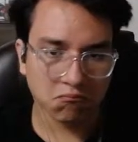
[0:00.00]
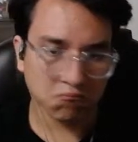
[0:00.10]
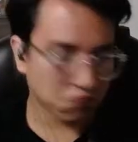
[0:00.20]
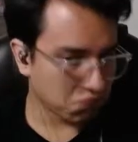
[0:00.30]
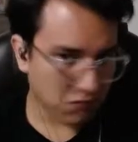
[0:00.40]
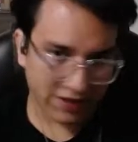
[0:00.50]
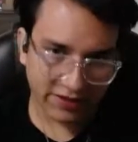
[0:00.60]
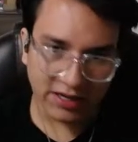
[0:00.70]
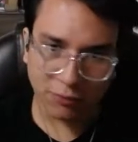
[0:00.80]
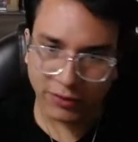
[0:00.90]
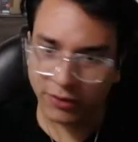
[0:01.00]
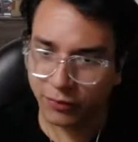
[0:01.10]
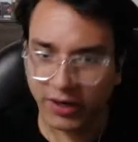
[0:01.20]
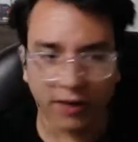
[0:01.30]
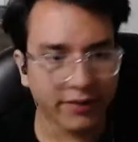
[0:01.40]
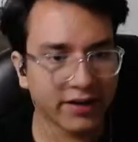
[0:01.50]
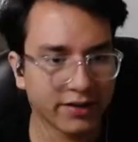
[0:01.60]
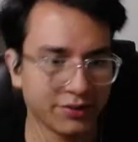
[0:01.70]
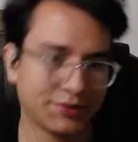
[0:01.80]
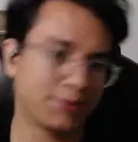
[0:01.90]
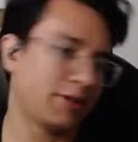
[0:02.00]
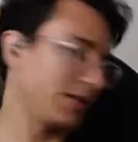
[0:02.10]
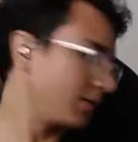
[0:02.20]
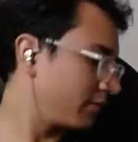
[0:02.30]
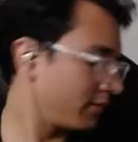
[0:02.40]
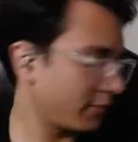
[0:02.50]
I think we are in a good spot, right?